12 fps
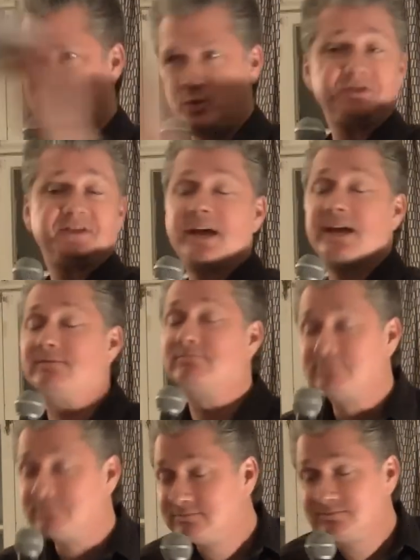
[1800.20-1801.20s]
Choose it.
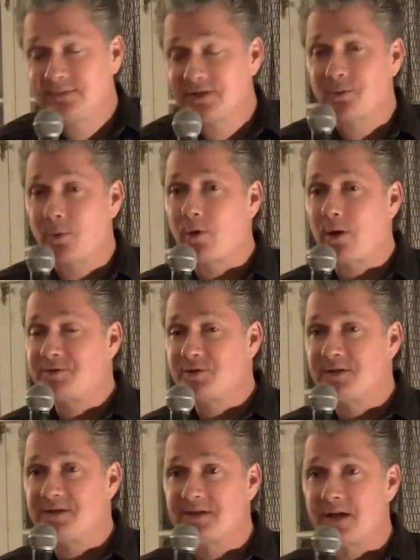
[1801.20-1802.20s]
That's what we're up to these